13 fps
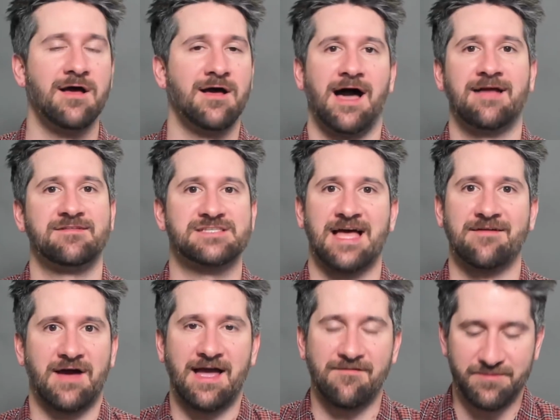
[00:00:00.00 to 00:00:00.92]
I just I,
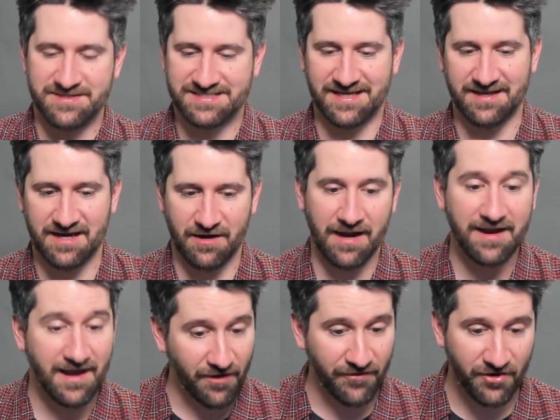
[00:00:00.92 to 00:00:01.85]
I haven't been taking care. Of. I got all the